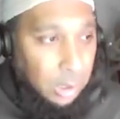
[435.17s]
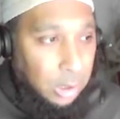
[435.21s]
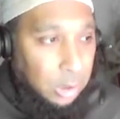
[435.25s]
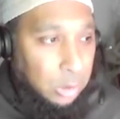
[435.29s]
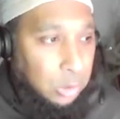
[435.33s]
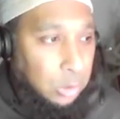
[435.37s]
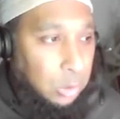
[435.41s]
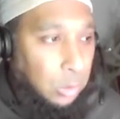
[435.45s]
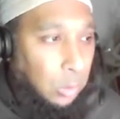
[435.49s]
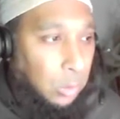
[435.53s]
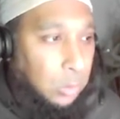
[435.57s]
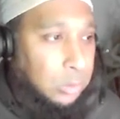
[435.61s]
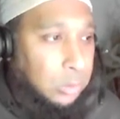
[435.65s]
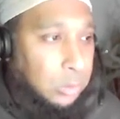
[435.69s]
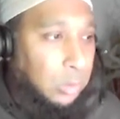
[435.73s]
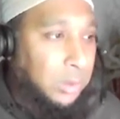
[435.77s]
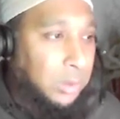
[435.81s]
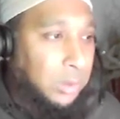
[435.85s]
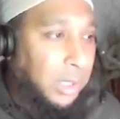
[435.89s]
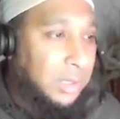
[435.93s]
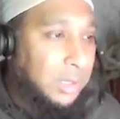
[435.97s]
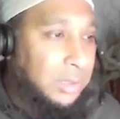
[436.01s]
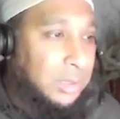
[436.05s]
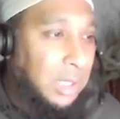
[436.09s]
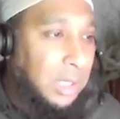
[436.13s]
You also
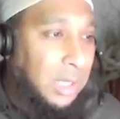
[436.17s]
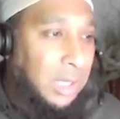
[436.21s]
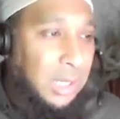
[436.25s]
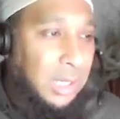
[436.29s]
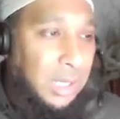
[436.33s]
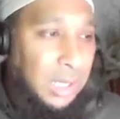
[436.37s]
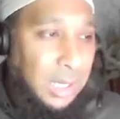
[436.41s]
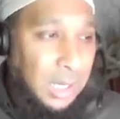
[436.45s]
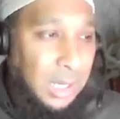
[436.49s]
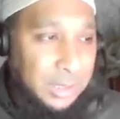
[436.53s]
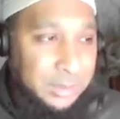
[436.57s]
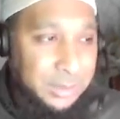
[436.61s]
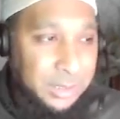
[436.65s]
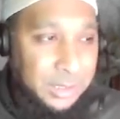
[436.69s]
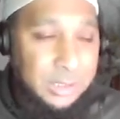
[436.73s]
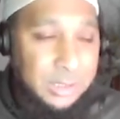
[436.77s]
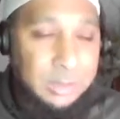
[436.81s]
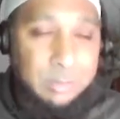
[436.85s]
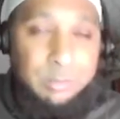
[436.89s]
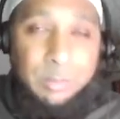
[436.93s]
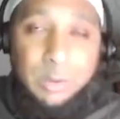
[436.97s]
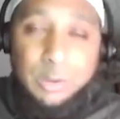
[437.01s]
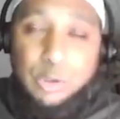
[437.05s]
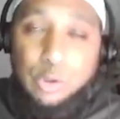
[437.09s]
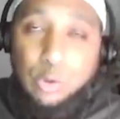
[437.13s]
get hadith
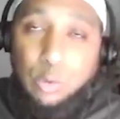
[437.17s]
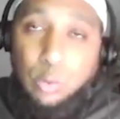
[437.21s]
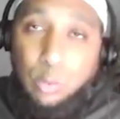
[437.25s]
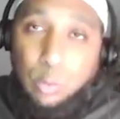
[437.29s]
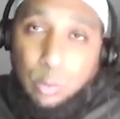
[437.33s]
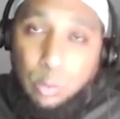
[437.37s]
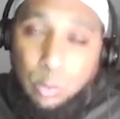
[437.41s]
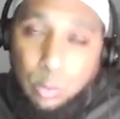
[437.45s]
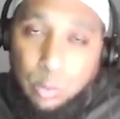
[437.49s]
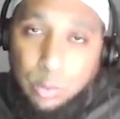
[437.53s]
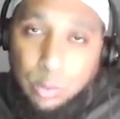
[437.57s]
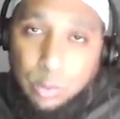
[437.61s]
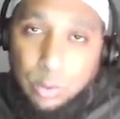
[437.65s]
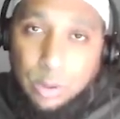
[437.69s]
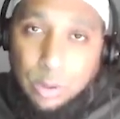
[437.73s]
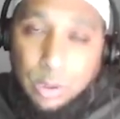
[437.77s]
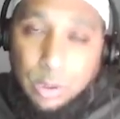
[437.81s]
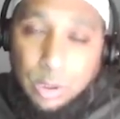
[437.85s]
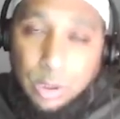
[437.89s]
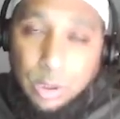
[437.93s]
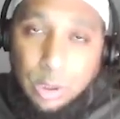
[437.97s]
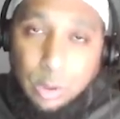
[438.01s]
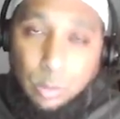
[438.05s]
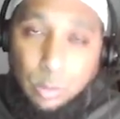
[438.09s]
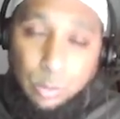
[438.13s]
mashhur,
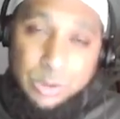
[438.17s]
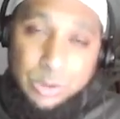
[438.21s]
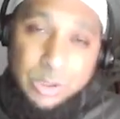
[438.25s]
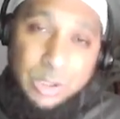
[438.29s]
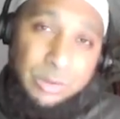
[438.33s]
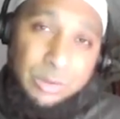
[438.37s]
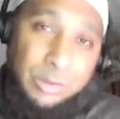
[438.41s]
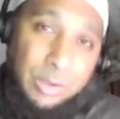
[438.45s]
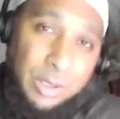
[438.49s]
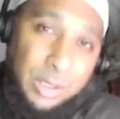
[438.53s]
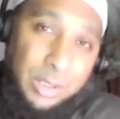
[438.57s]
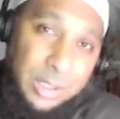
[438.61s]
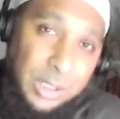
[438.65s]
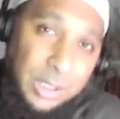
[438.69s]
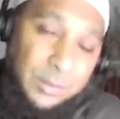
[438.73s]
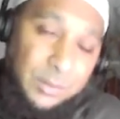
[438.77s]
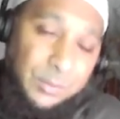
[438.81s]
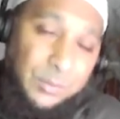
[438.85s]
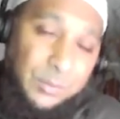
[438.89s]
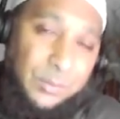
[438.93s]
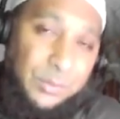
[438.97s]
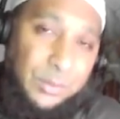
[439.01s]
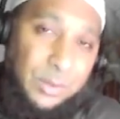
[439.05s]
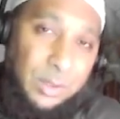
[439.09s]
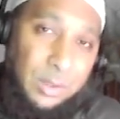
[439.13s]
which are
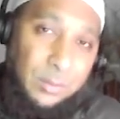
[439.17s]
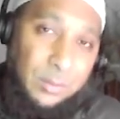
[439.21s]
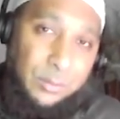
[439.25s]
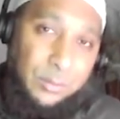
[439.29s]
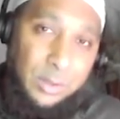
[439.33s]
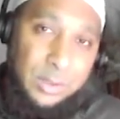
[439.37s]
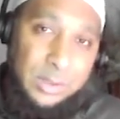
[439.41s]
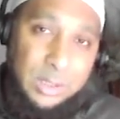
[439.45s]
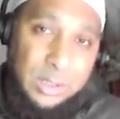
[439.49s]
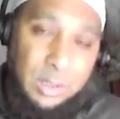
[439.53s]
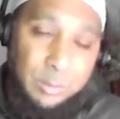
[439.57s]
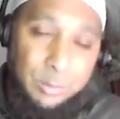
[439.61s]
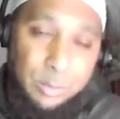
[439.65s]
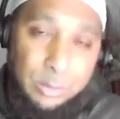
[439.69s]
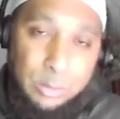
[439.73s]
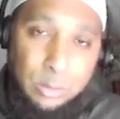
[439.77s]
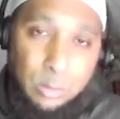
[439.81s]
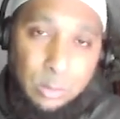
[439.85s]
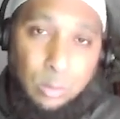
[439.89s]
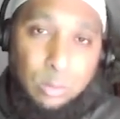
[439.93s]
da'if. For example,